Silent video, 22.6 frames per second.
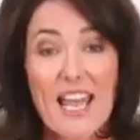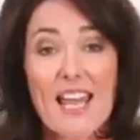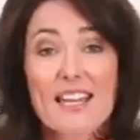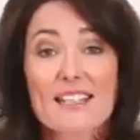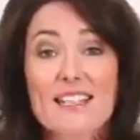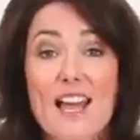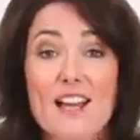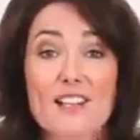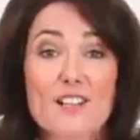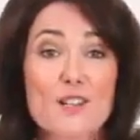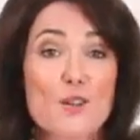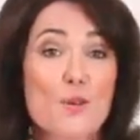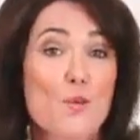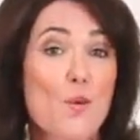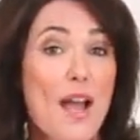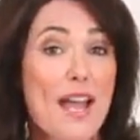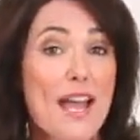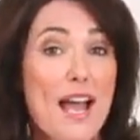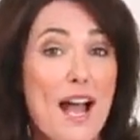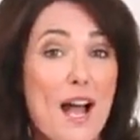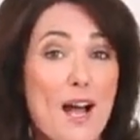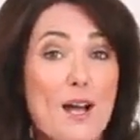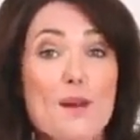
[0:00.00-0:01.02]
Now I'm going to
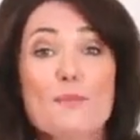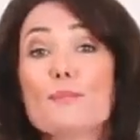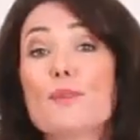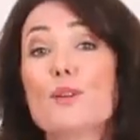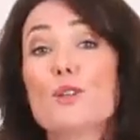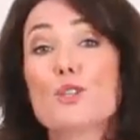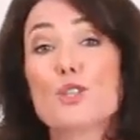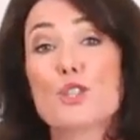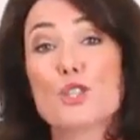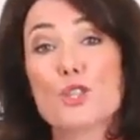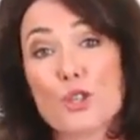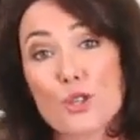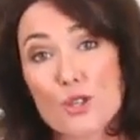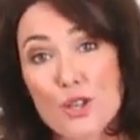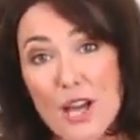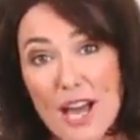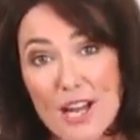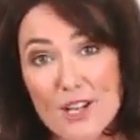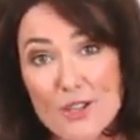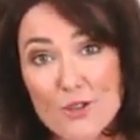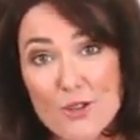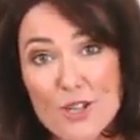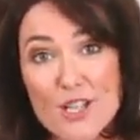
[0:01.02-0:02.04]
weigh up
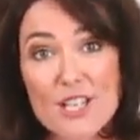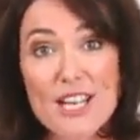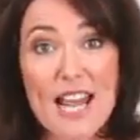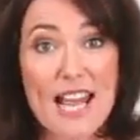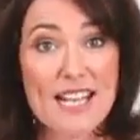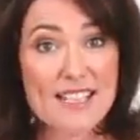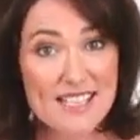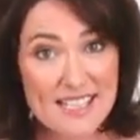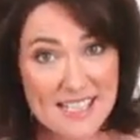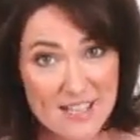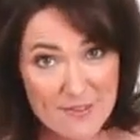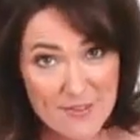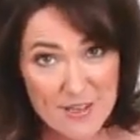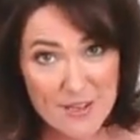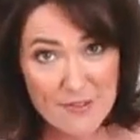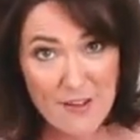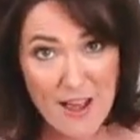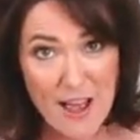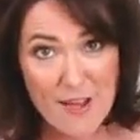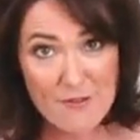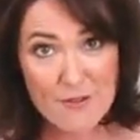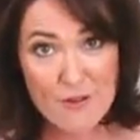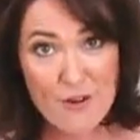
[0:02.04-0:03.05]

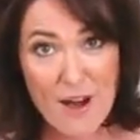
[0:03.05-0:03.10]
275